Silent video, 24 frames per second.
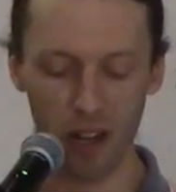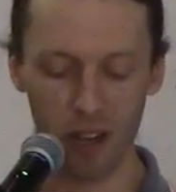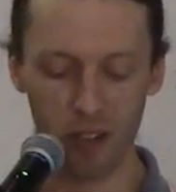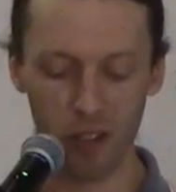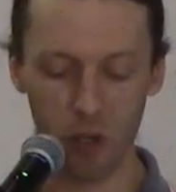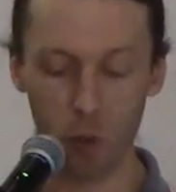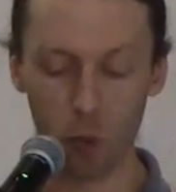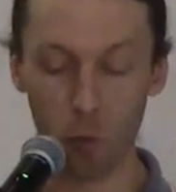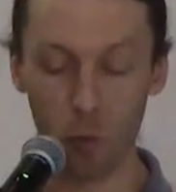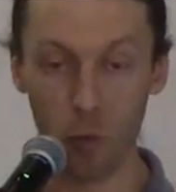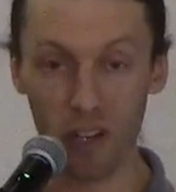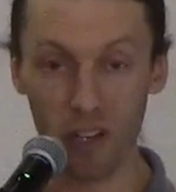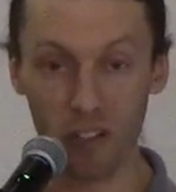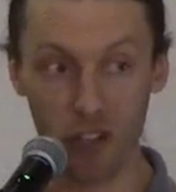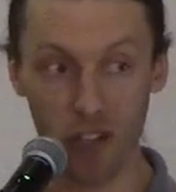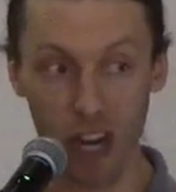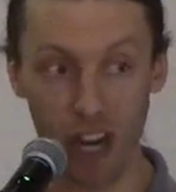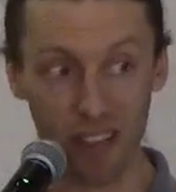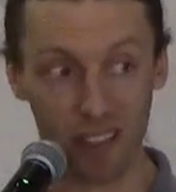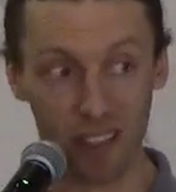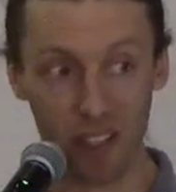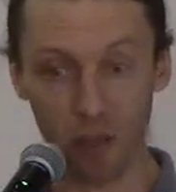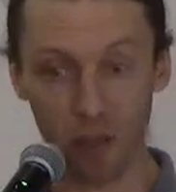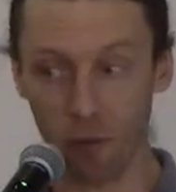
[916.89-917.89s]
to
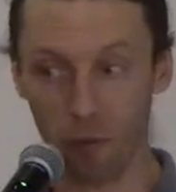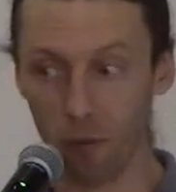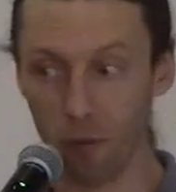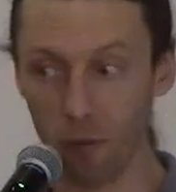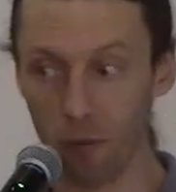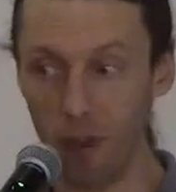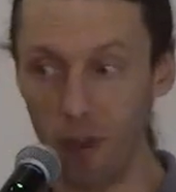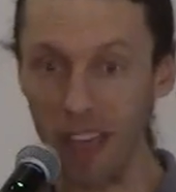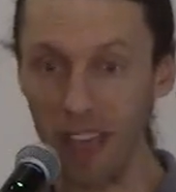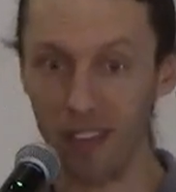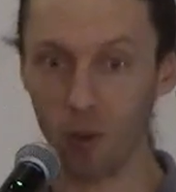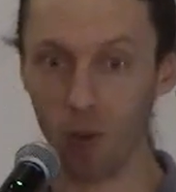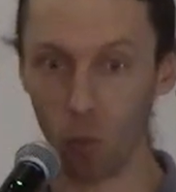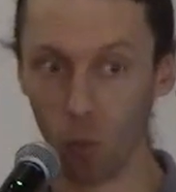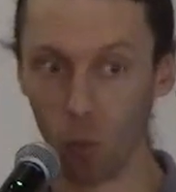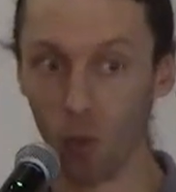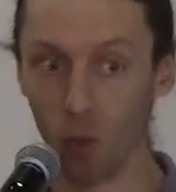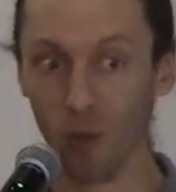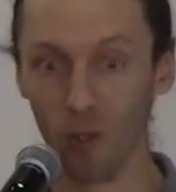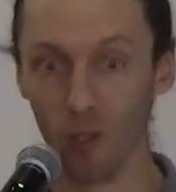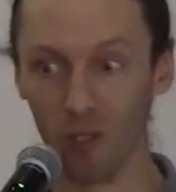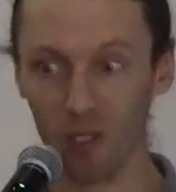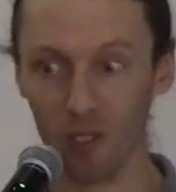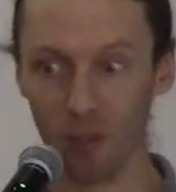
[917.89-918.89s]
reject the fake
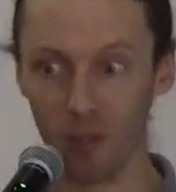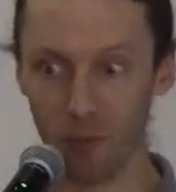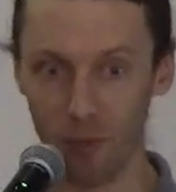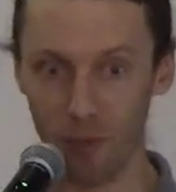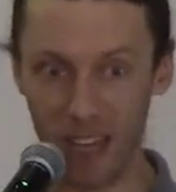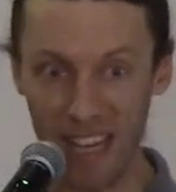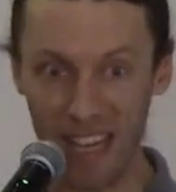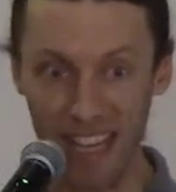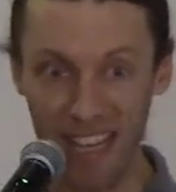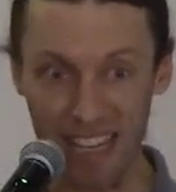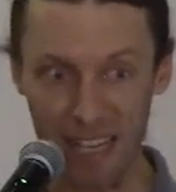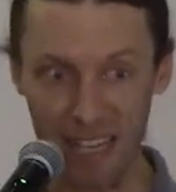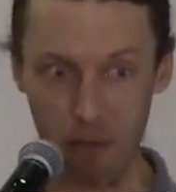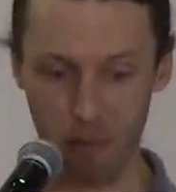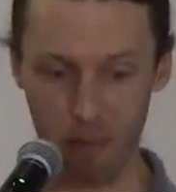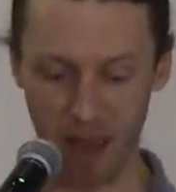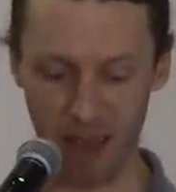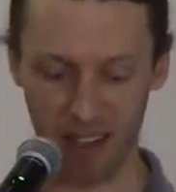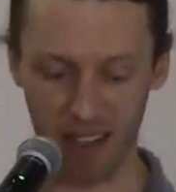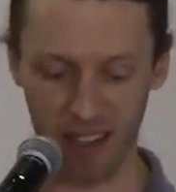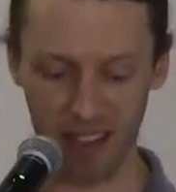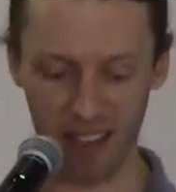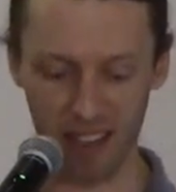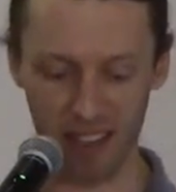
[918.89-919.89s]
world of
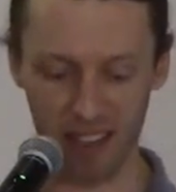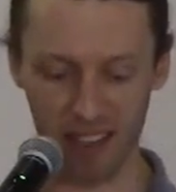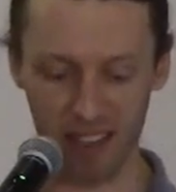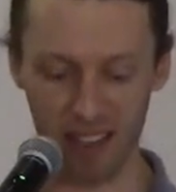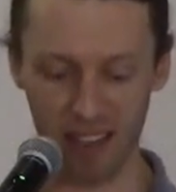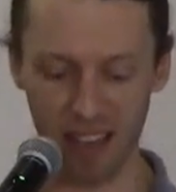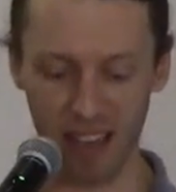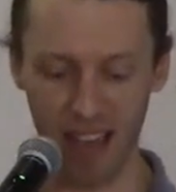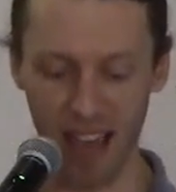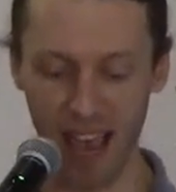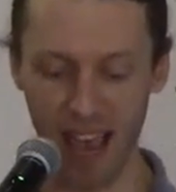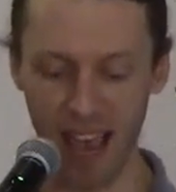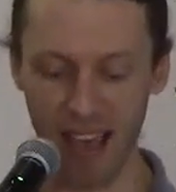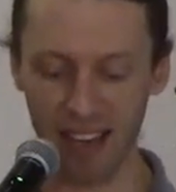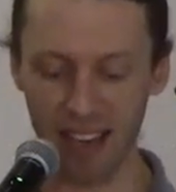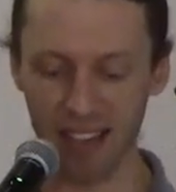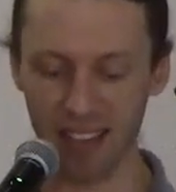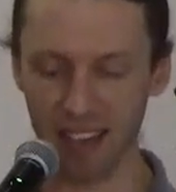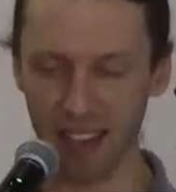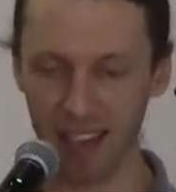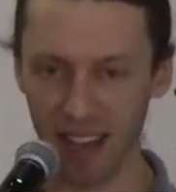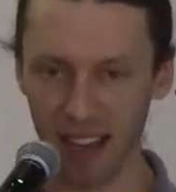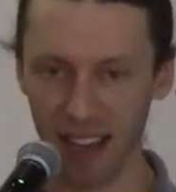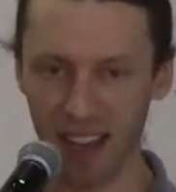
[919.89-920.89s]
independence
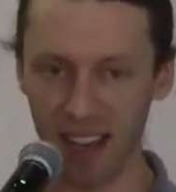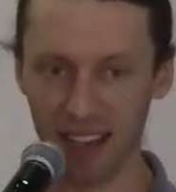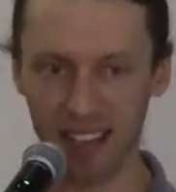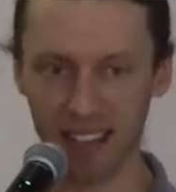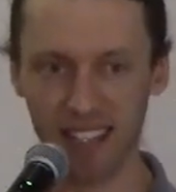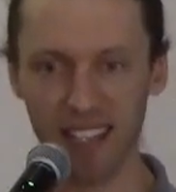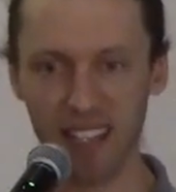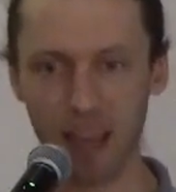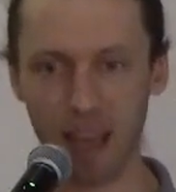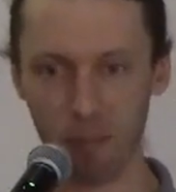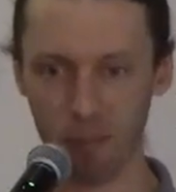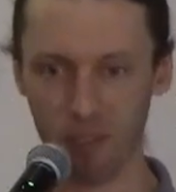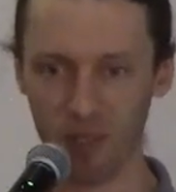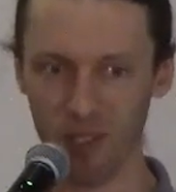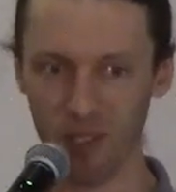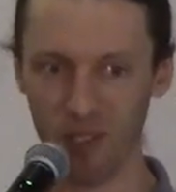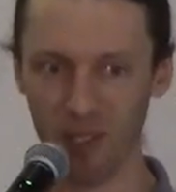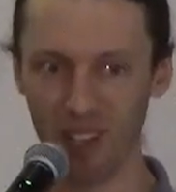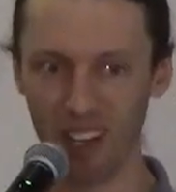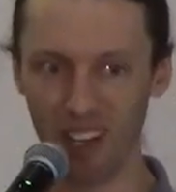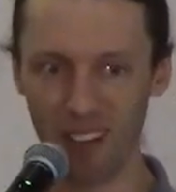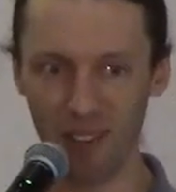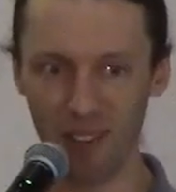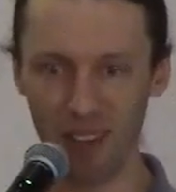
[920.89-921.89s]
and accept
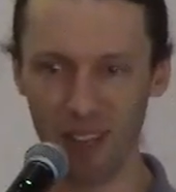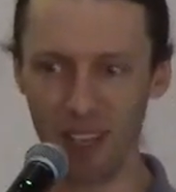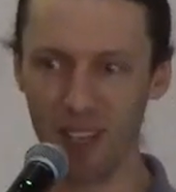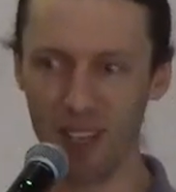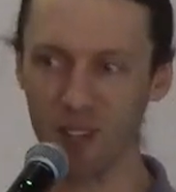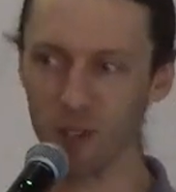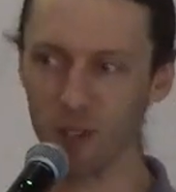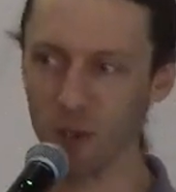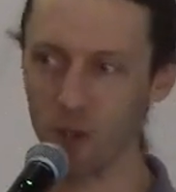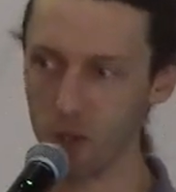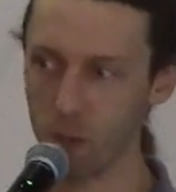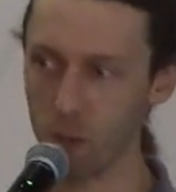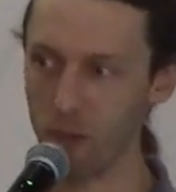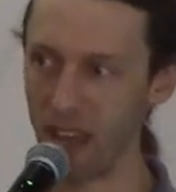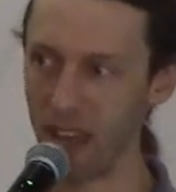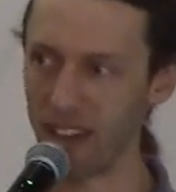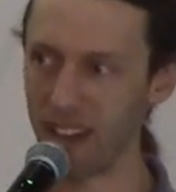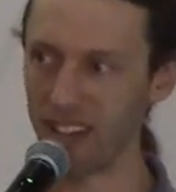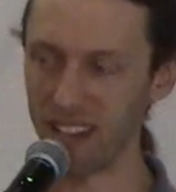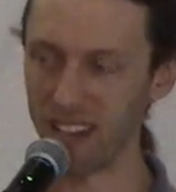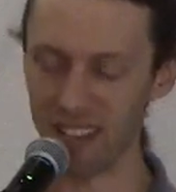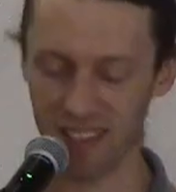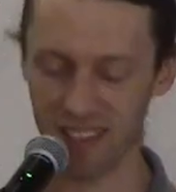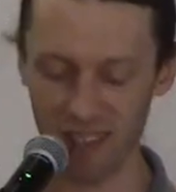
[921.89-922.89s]
the
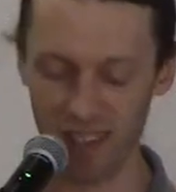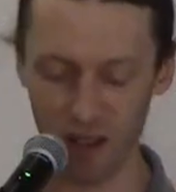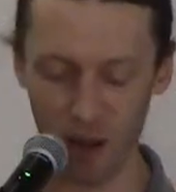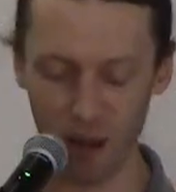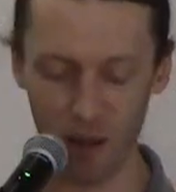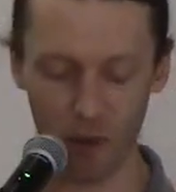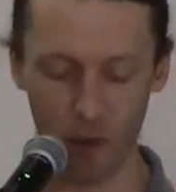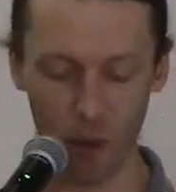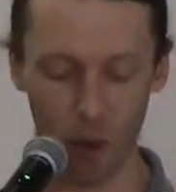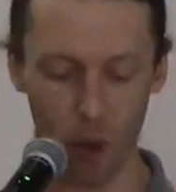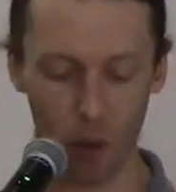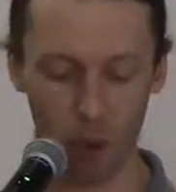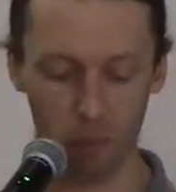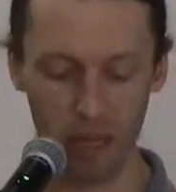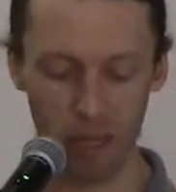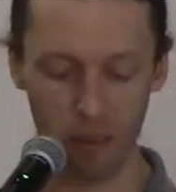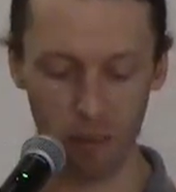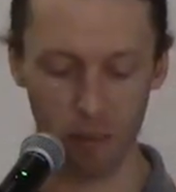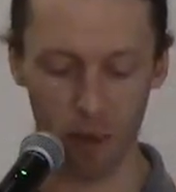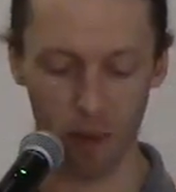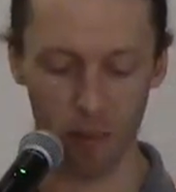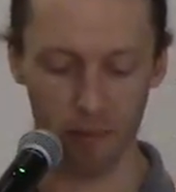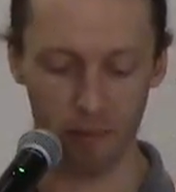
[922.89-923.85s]
interdependence of all people.